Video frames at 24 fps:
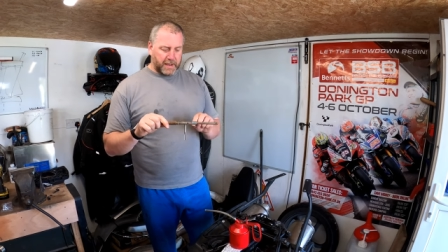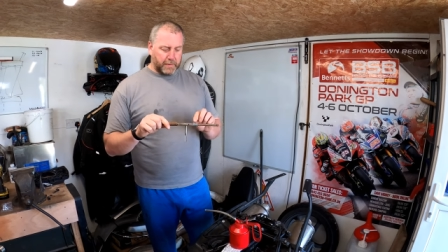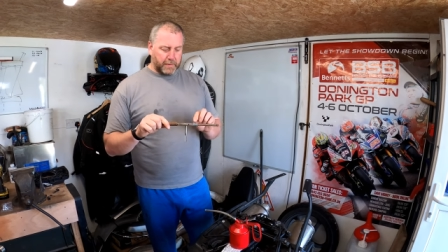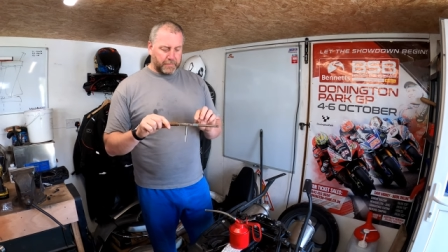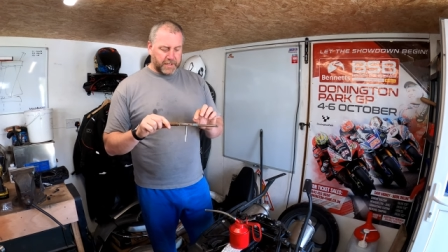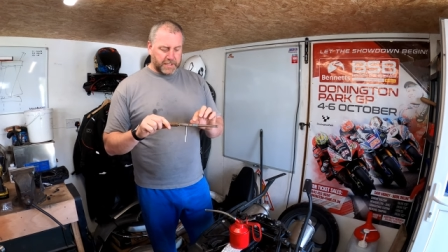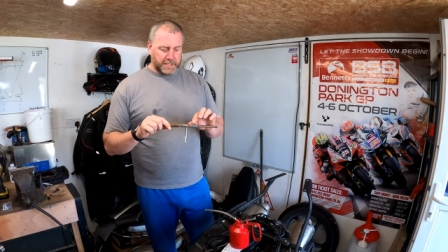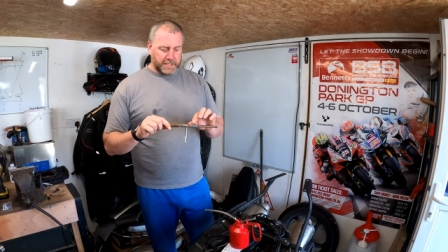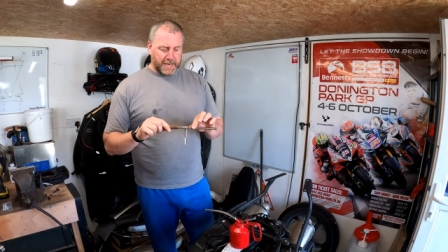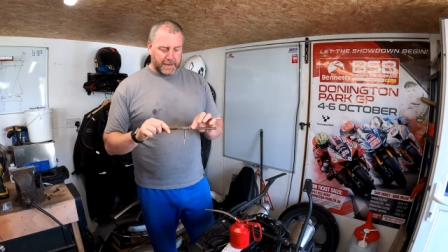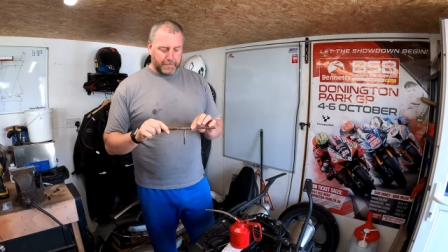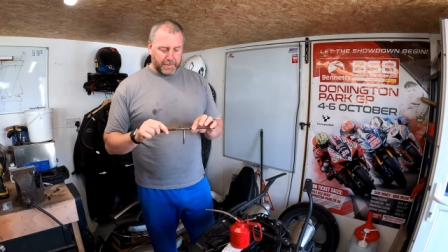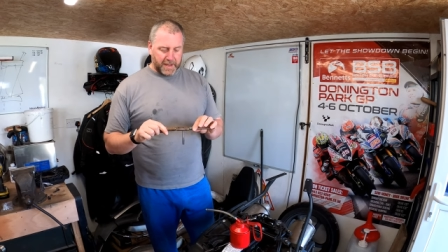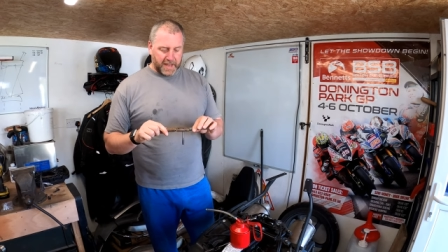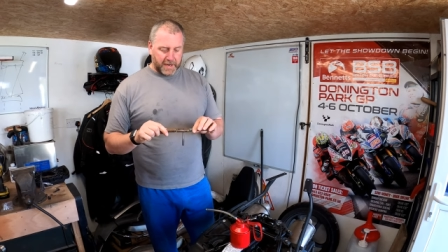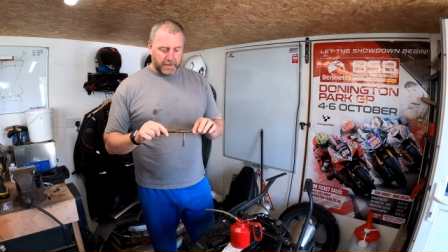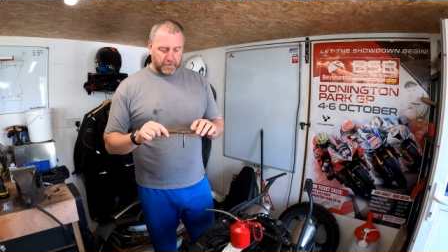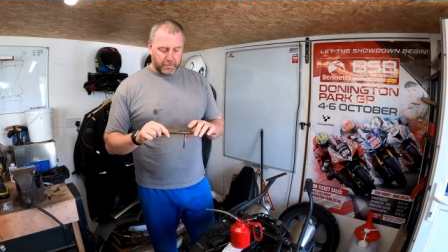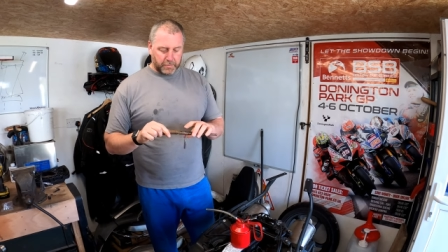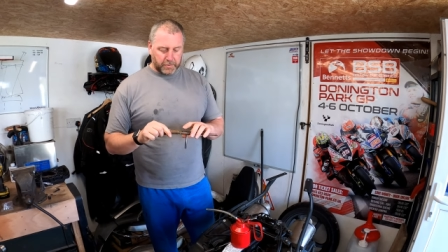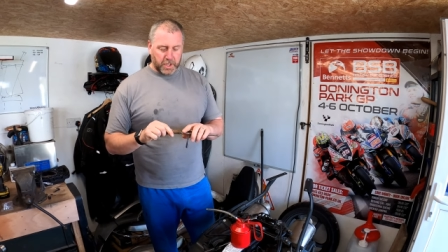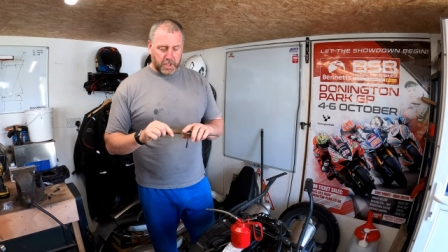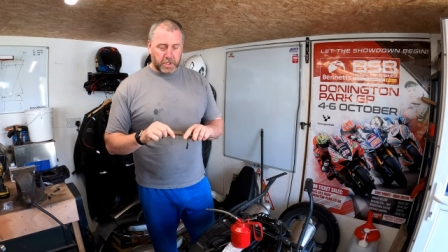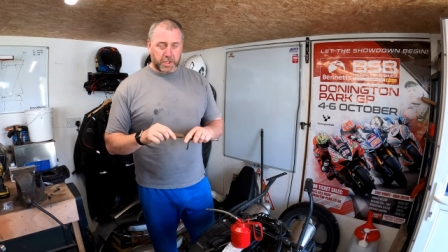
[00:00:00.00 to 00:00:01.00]
Now this tap
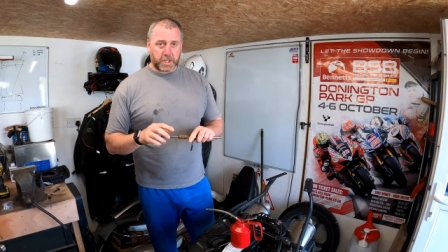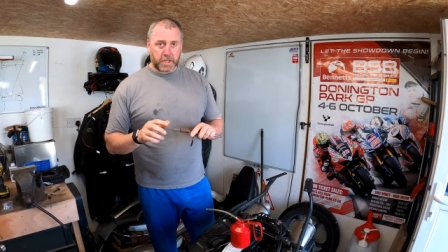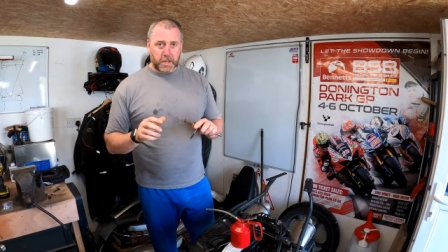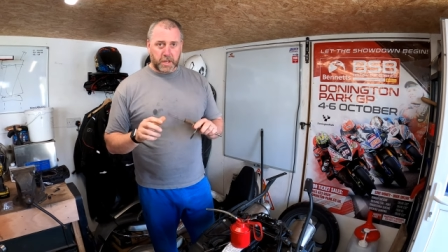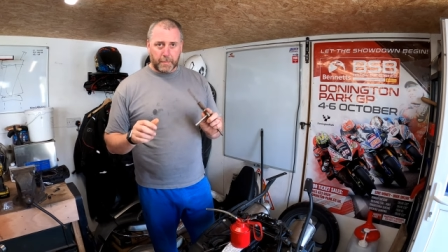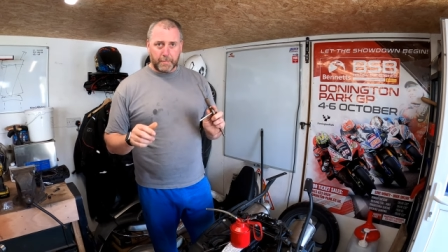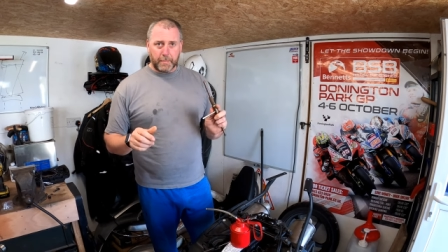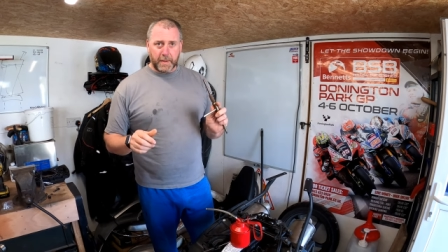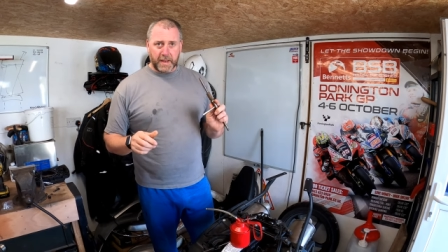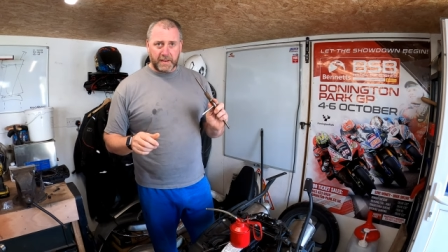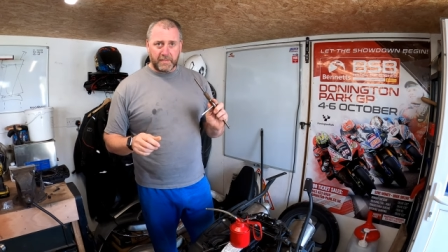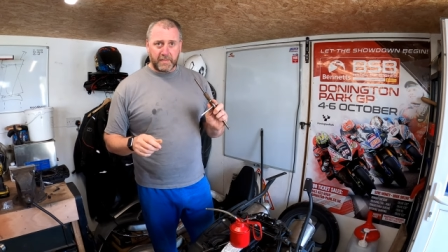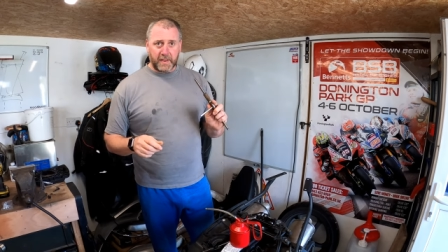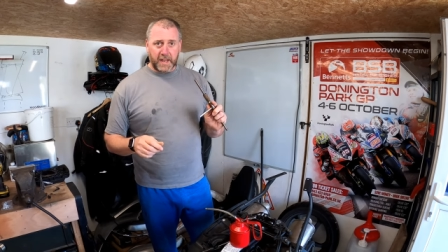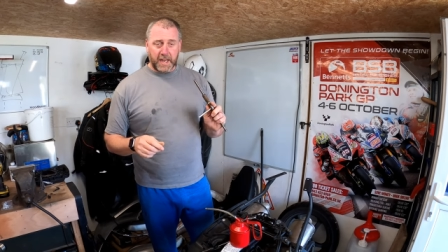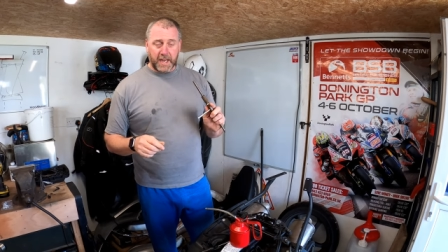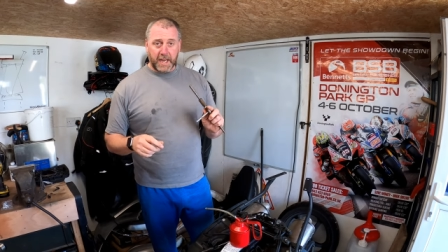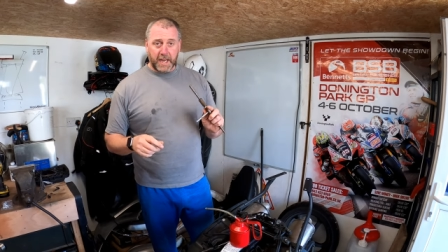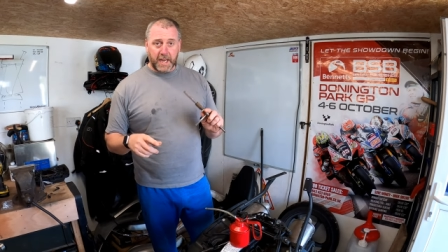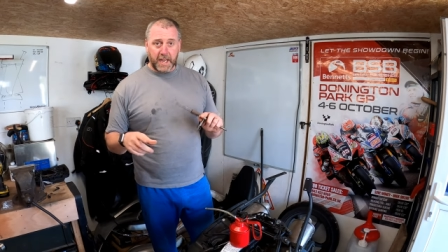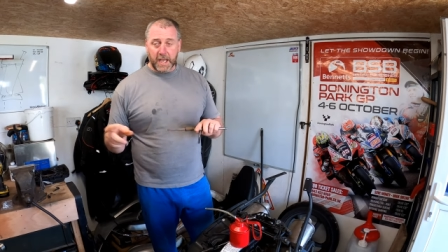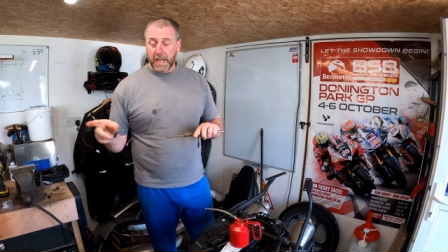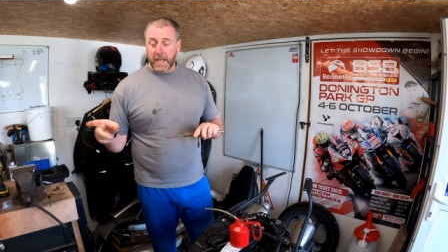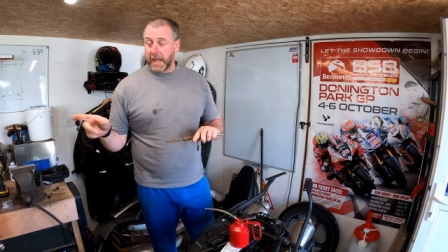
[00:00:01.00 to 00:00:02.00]
handle doesn't come in
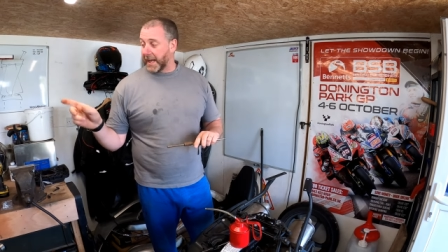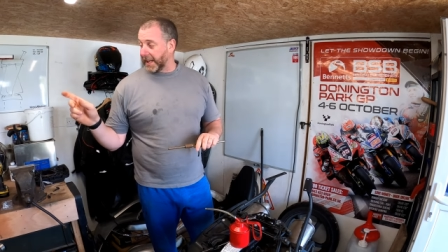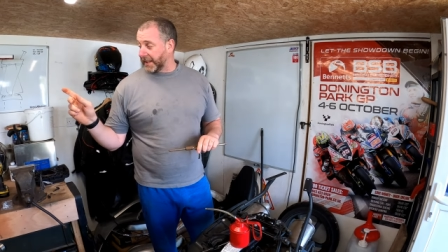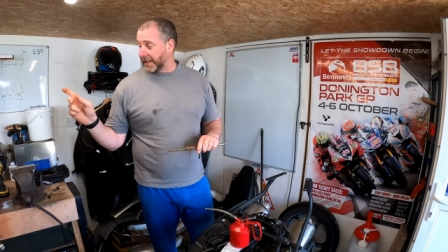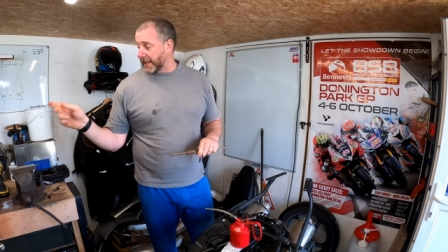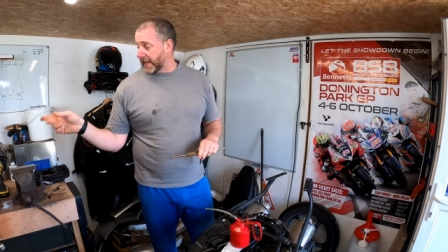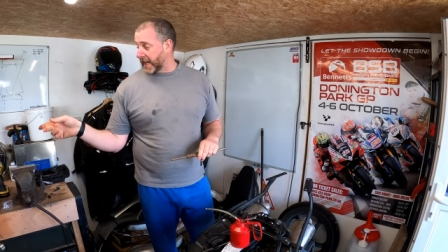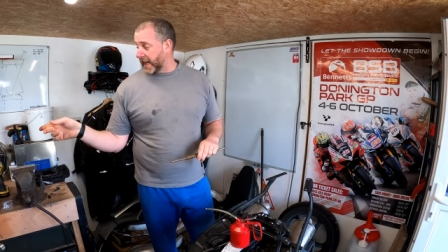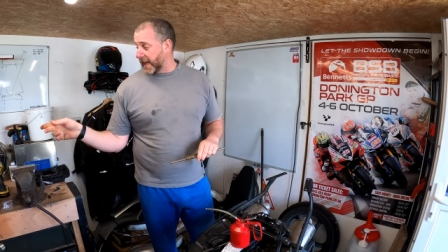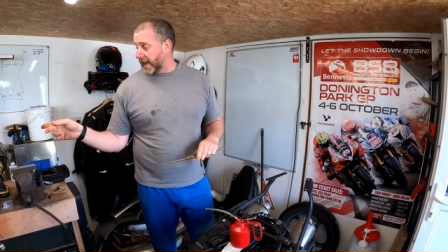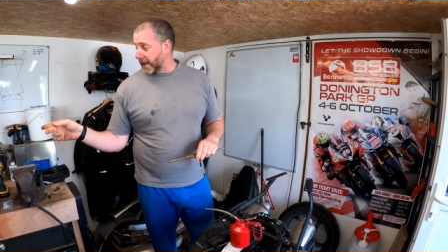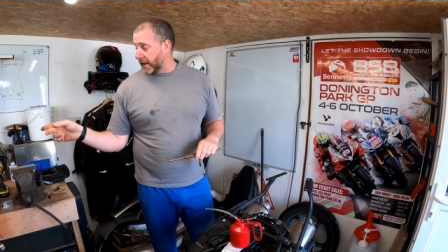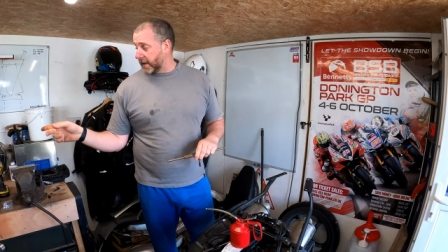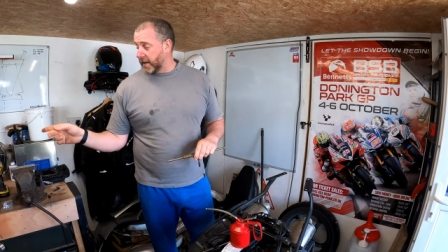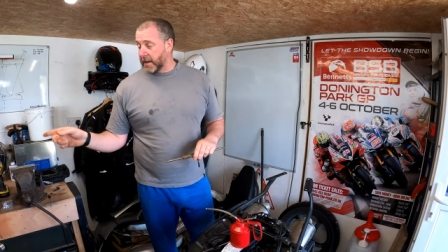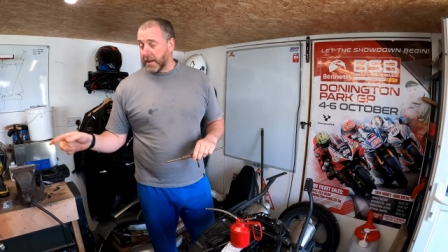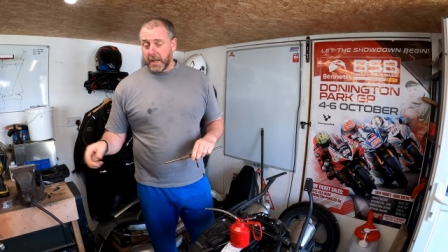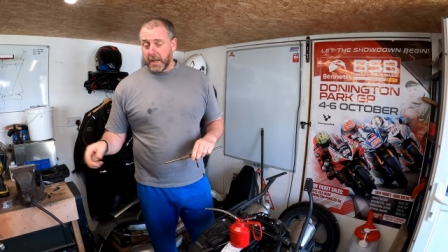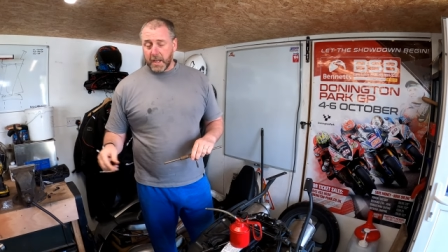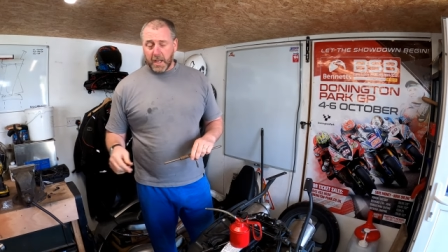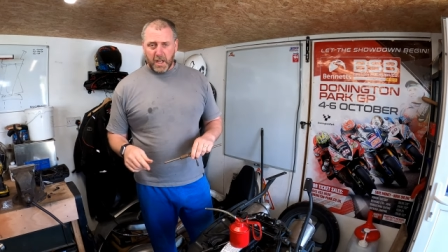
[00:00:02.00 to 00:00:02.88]
the uh, in the kit.